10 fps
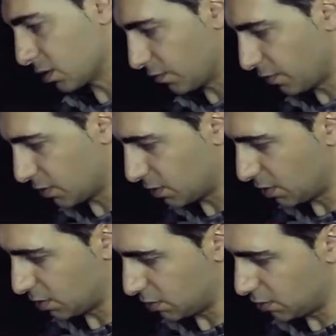of this
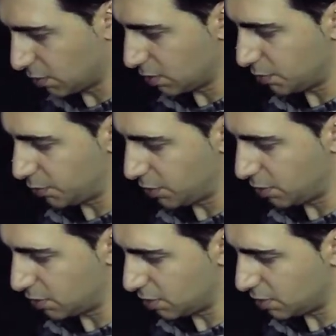thing. So let's put it
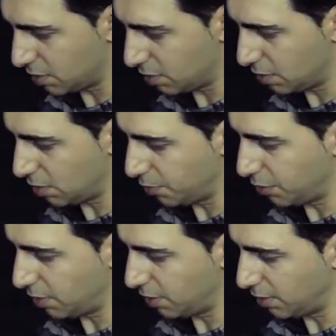just up
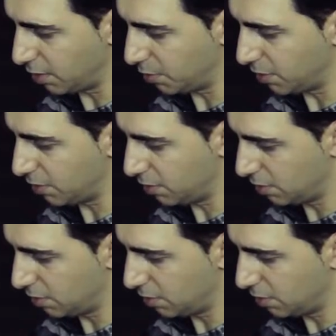a little bit.